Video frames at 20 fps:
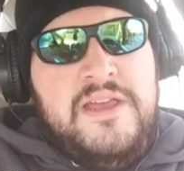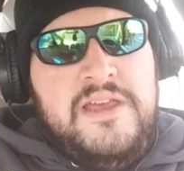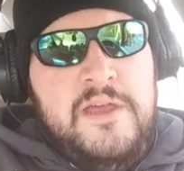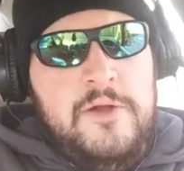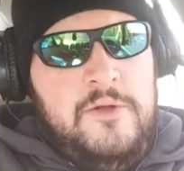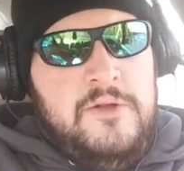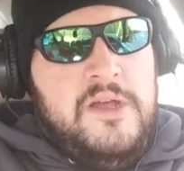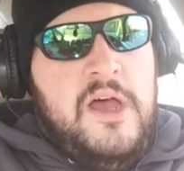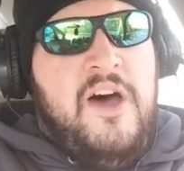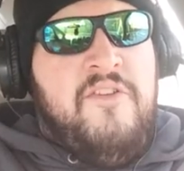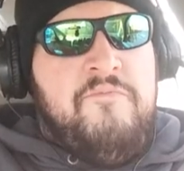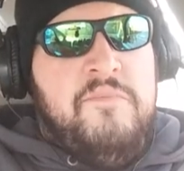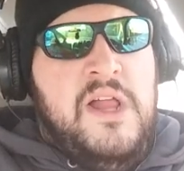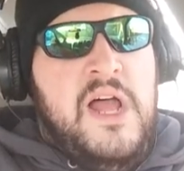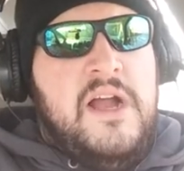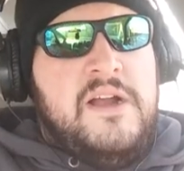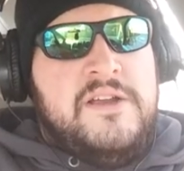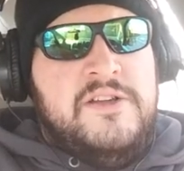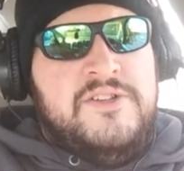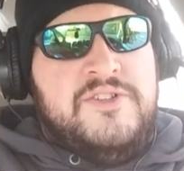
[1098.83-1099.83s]
killed off
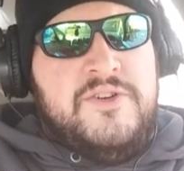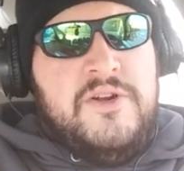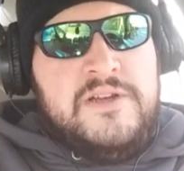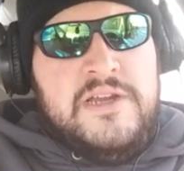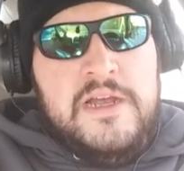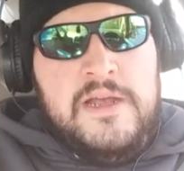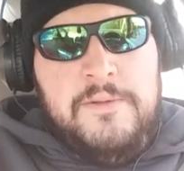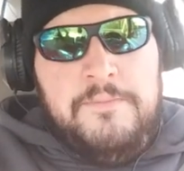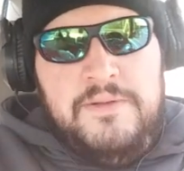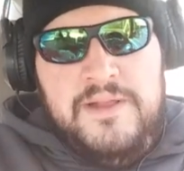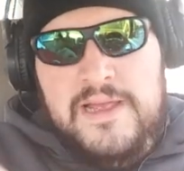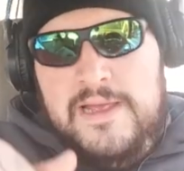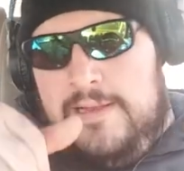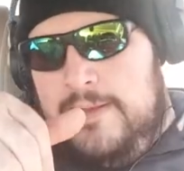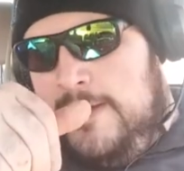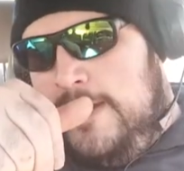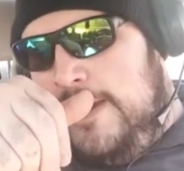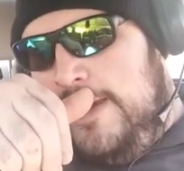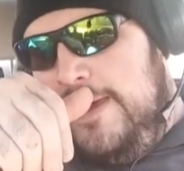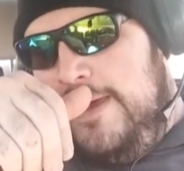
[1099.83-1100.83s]
block constructed
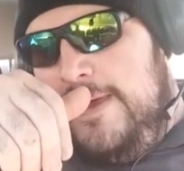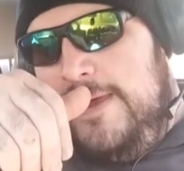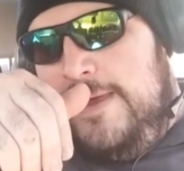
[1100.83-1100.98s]
completely.